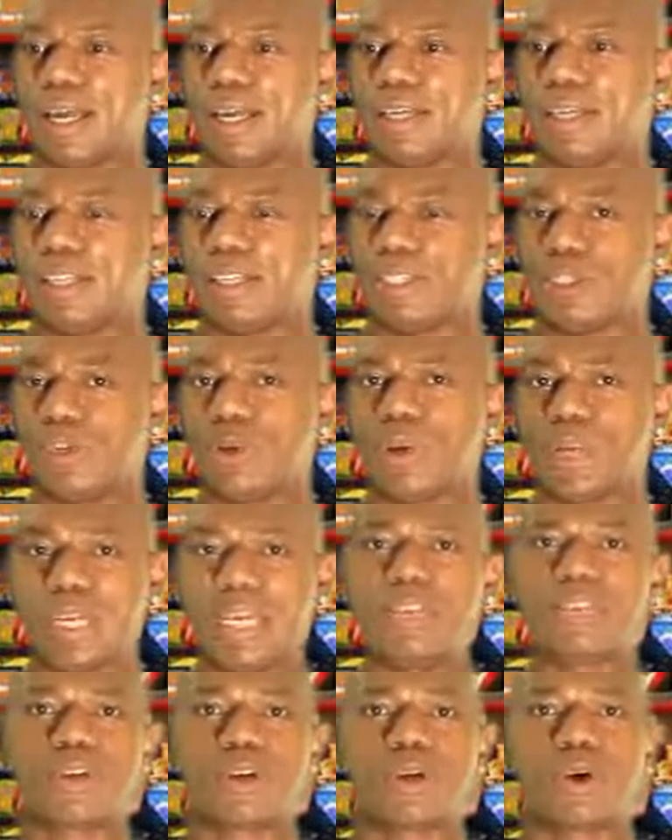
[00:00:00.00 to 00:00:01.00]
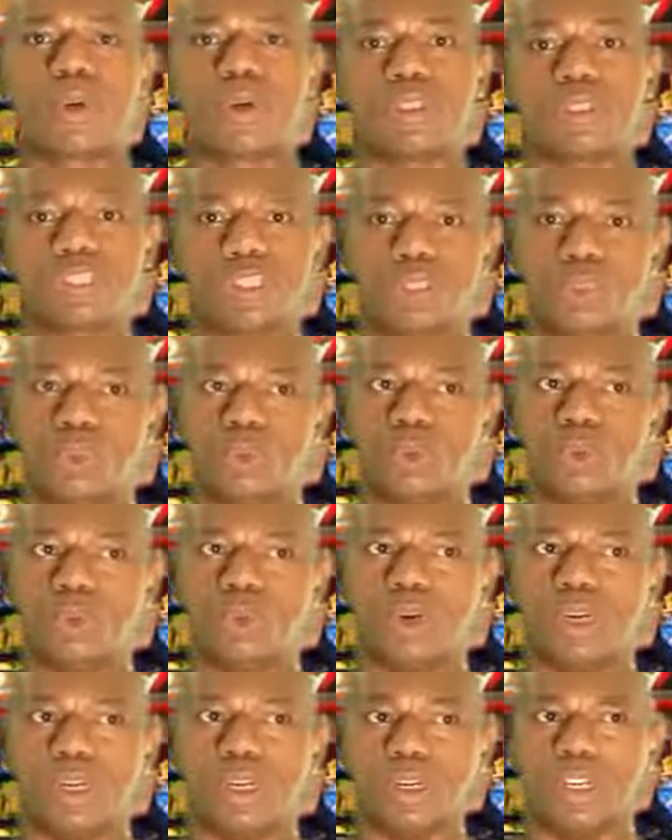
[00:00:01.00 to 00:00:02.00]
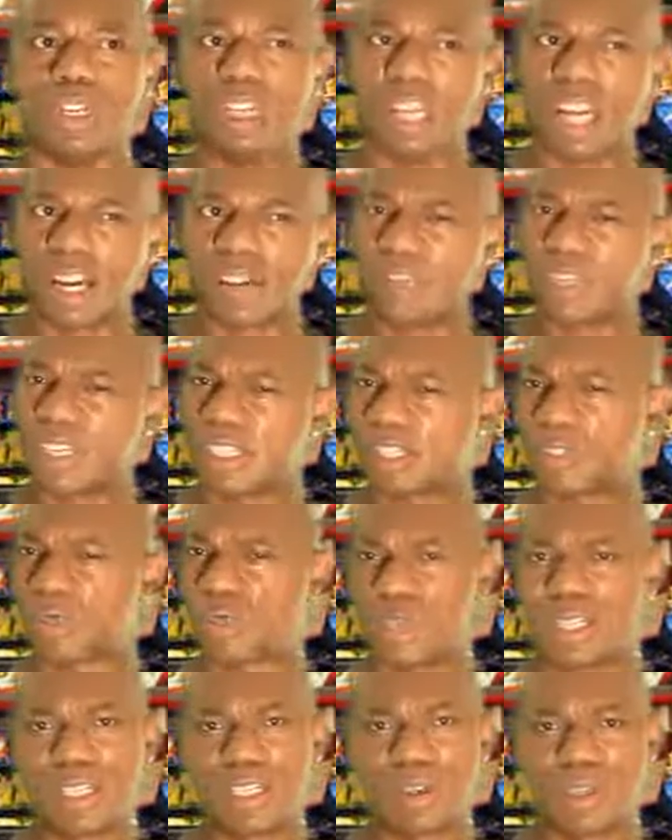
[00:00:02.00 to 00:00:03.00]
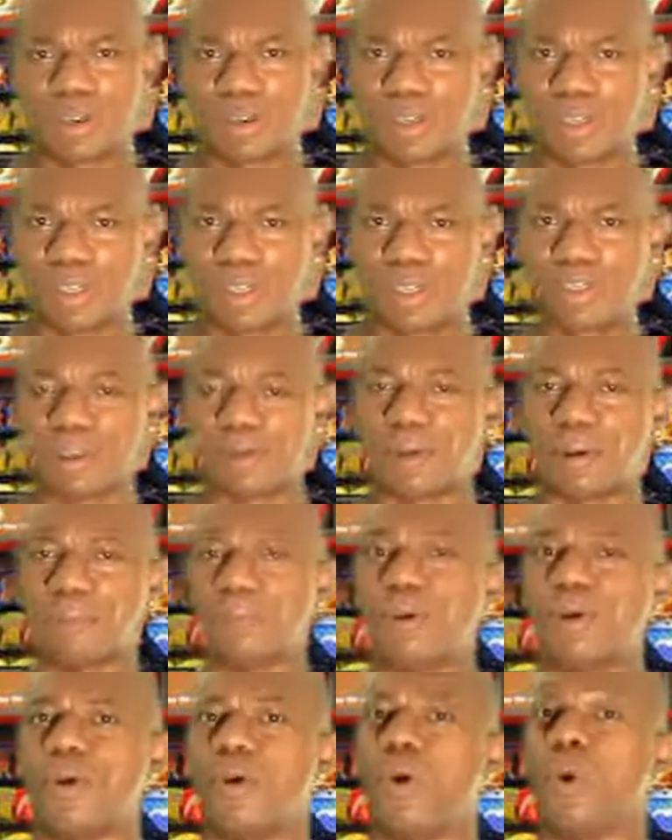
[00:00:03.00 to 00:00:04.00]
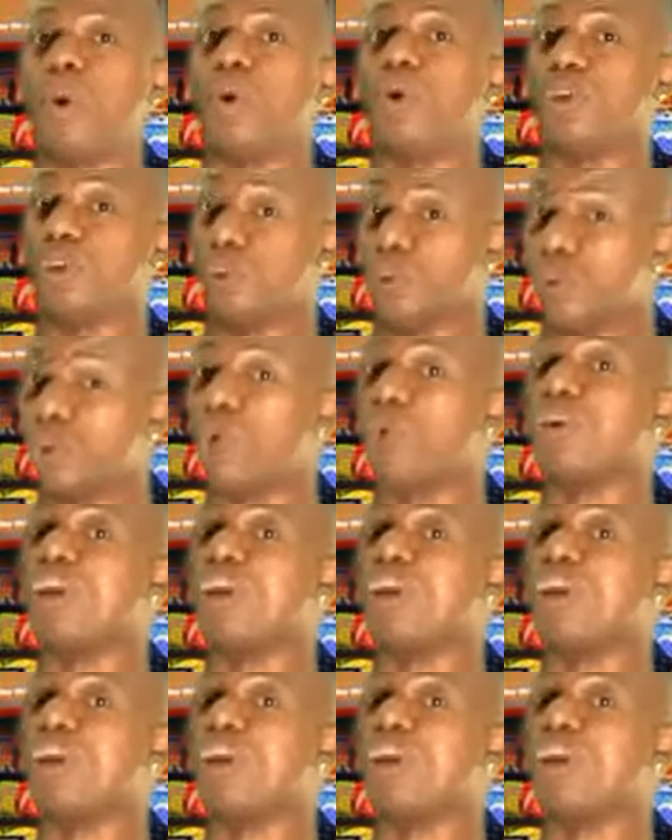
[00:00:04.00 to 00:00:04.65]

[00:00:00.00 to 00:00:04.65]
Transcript: You're either going to love this film or you're going